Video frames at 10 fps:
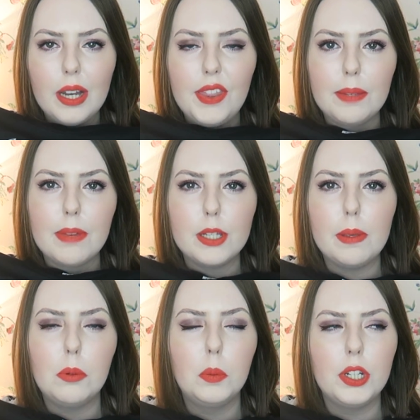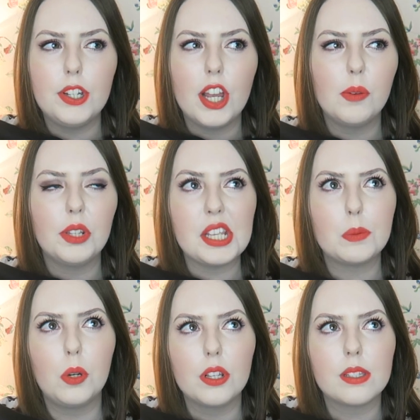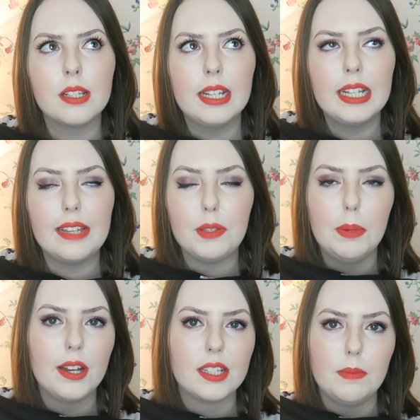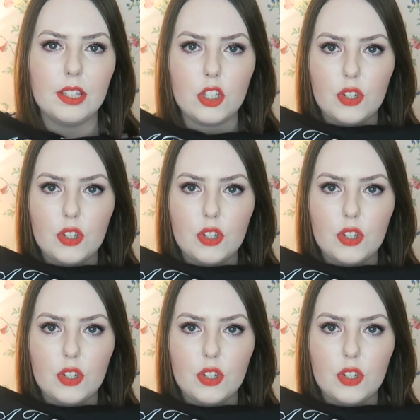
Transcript: I think most people wouldn't know what this was if you passed them in the